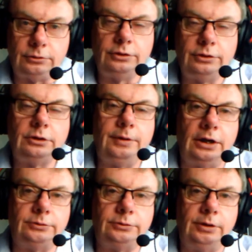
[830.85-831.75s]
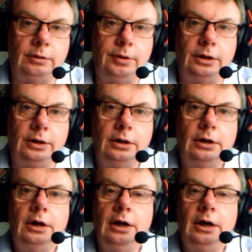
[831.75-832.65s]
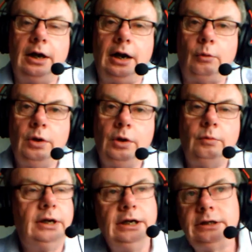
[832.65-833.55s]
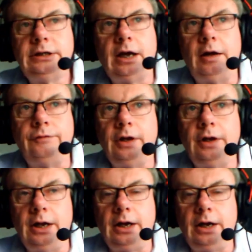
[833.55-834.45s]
So we're doing it in PHP admin. We will need to have